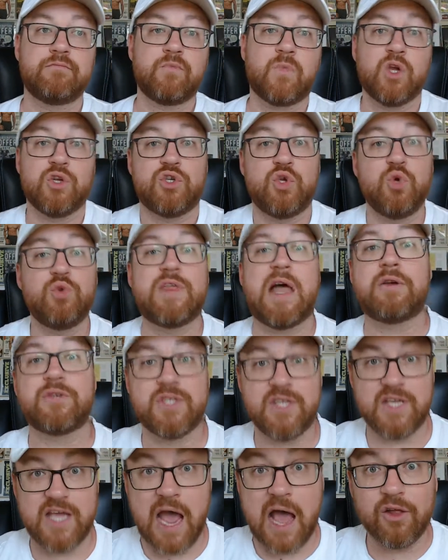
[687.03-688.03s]

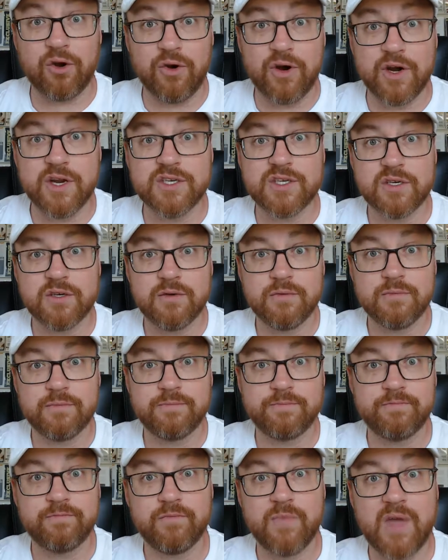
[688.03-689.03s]
2,000 calories
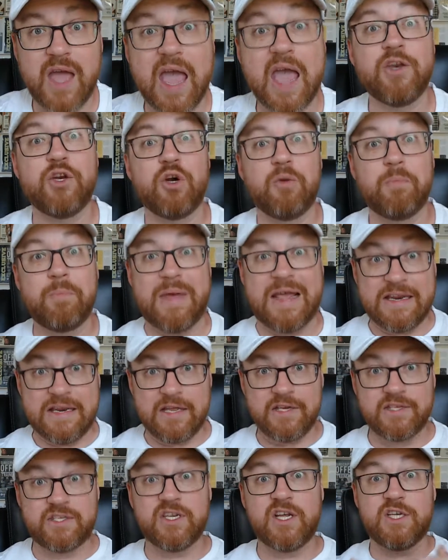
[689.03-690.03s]
and your
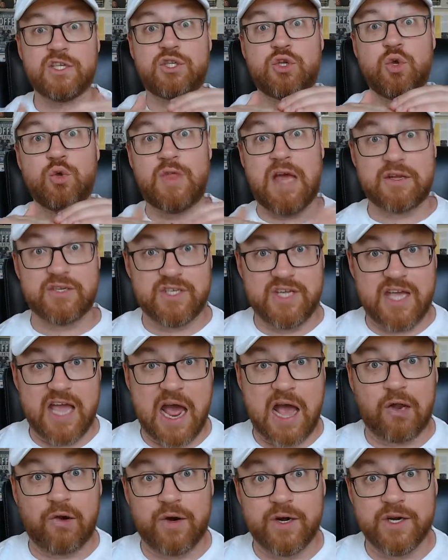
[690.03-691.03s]
maintenance is 2,000
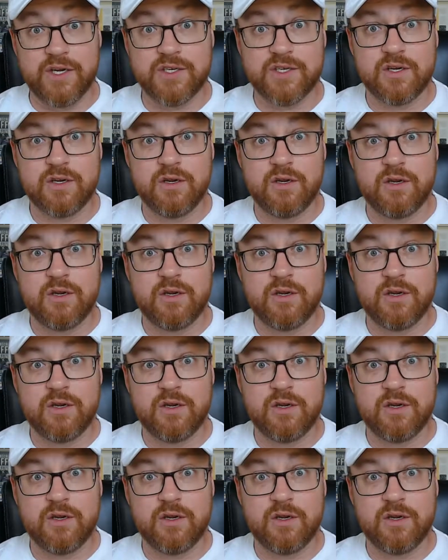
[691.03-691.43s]
calories,